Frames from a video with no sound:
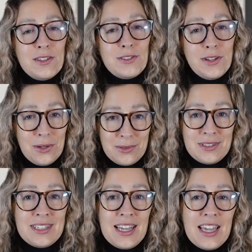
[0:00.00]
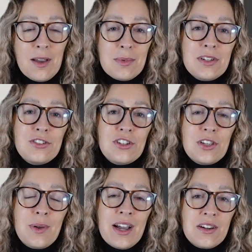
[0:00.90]
So today I'm going to show
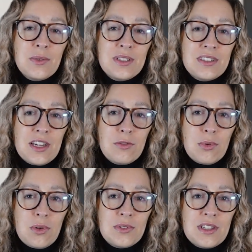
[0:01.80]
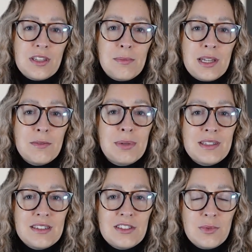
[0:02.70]
you how to assign roles in the Meta
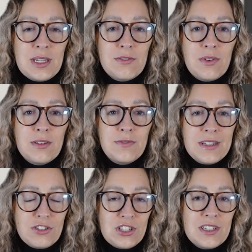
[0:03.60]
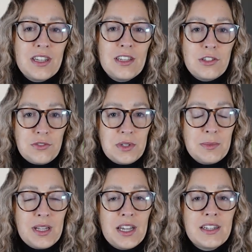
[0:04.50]
Business Suite for efficient,
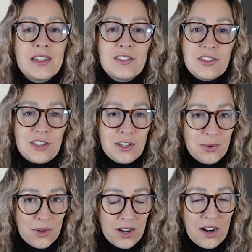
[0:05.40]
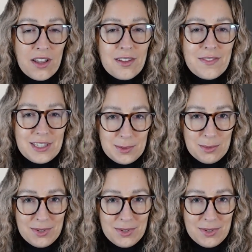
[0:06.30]
streamlined, and secure Facebook